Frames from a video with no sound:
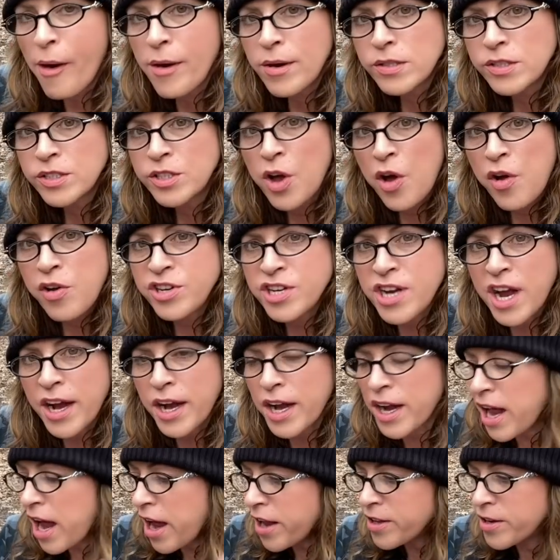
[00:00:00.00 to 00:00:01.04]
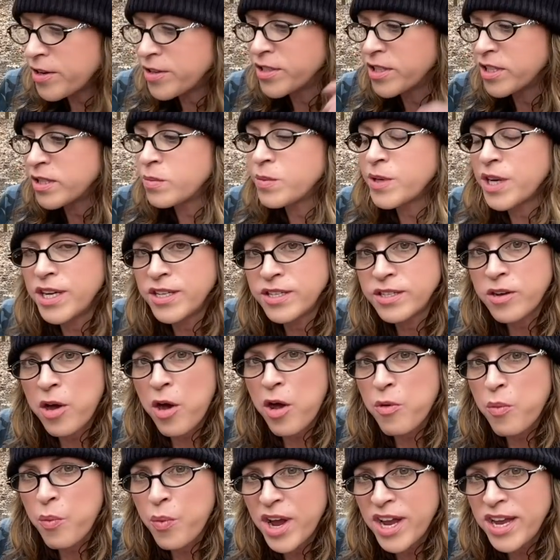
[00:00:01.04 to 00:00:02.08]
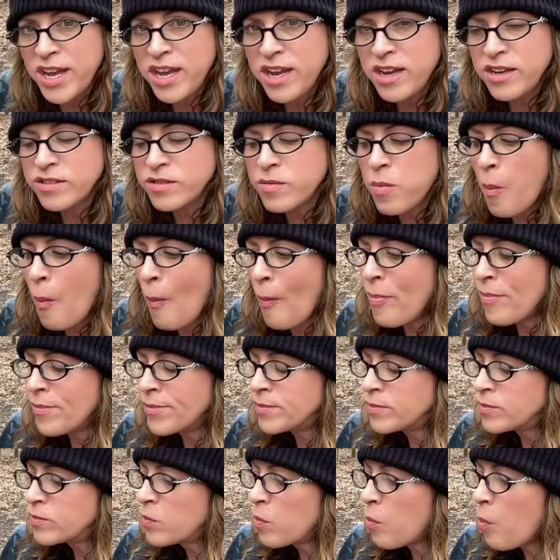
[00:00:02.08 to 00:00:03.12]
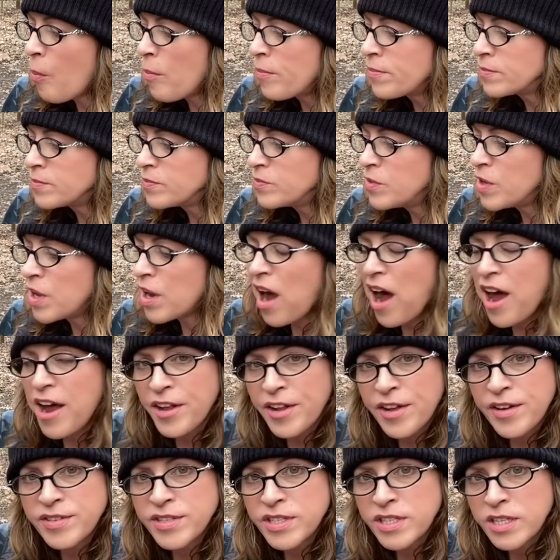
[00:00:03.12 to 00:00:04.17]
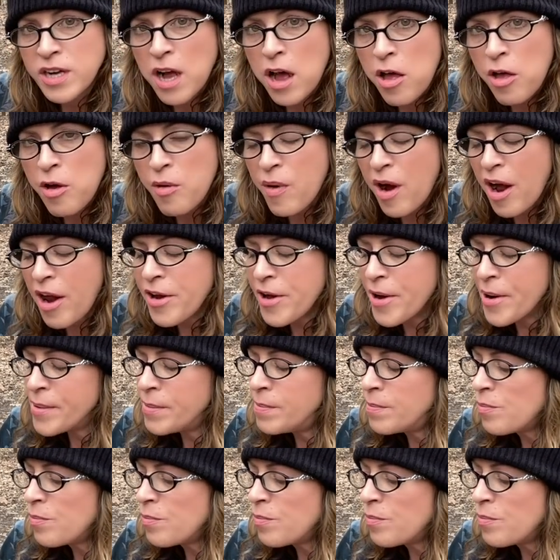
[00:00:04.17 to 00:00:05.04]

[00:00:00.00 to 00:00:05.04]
Go check it out. There's this place called Wiggy's. The guy lives in Colorado